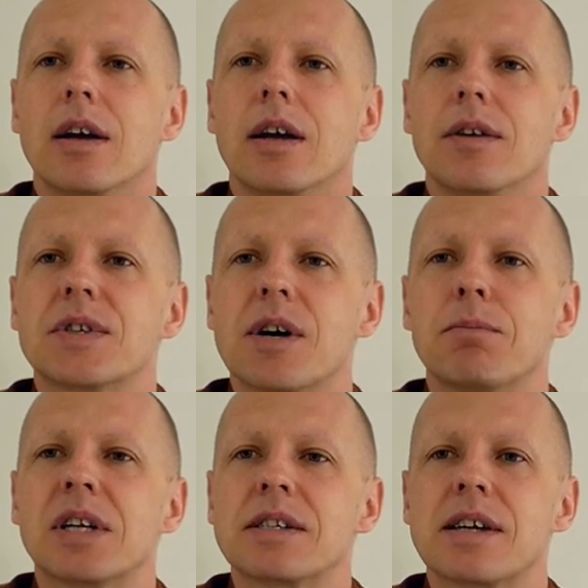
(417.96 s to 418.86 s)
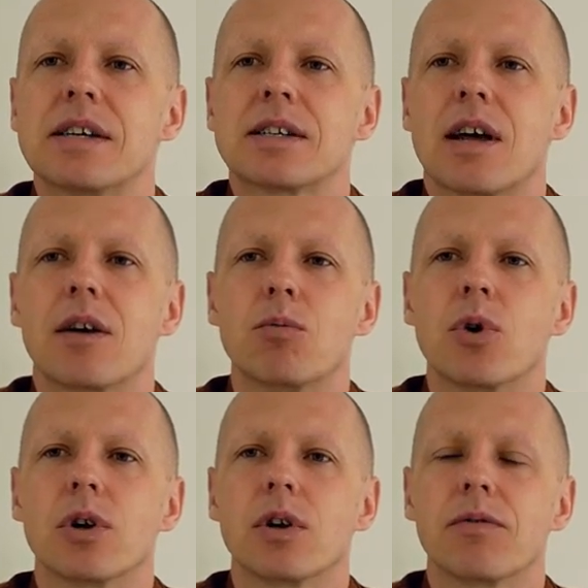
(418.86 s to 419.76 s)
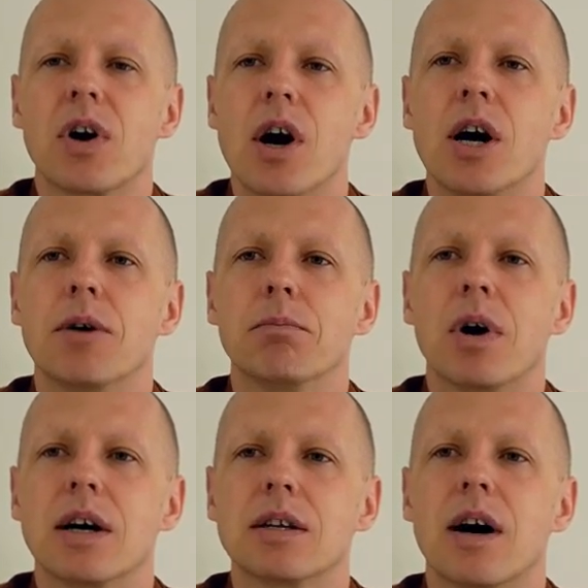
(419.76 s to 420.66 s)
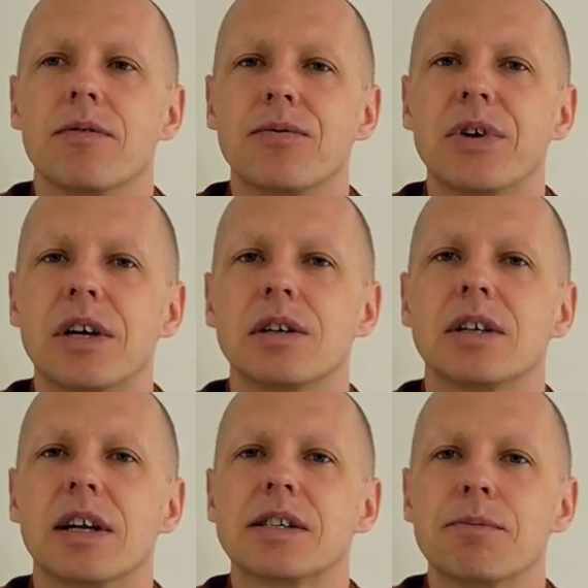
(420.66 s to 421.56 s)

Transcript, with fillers: if somebody says that word of calm, I, I feel that it's